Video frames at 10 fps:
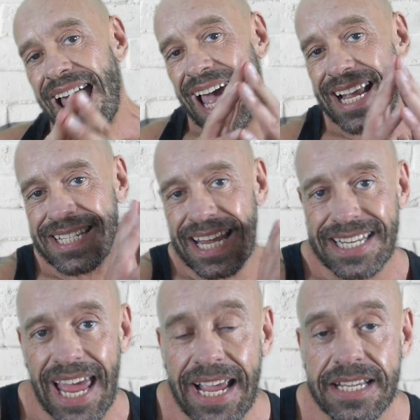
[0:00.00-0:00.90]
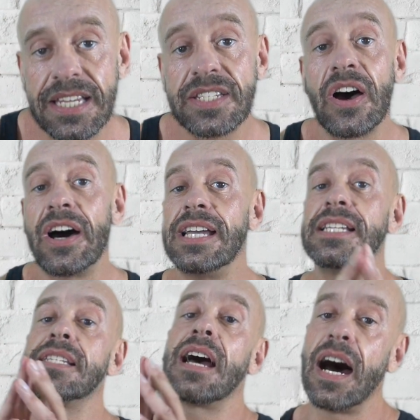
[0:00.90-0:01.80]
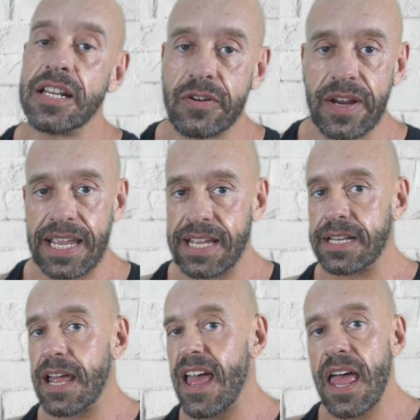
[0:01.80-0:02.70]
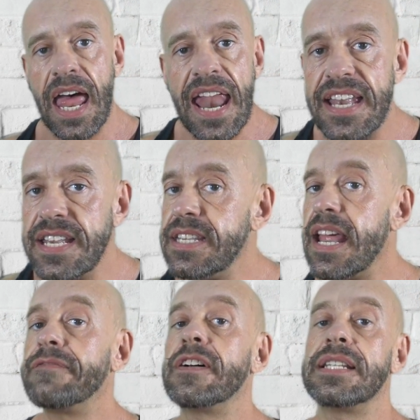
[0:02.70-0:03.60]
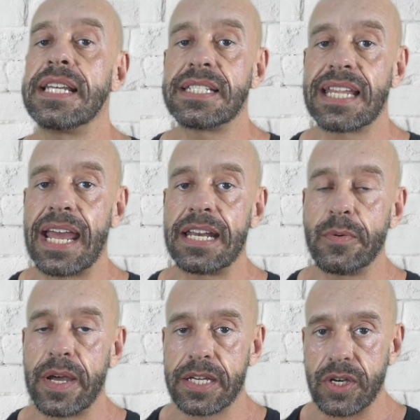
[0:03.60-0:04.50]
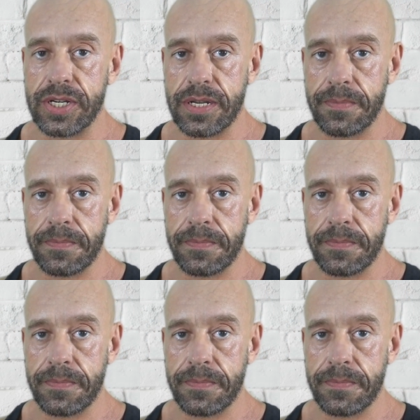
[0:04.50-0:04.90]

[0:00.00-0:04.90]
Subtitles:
Excess exercise, under eating, never leads anywhere good.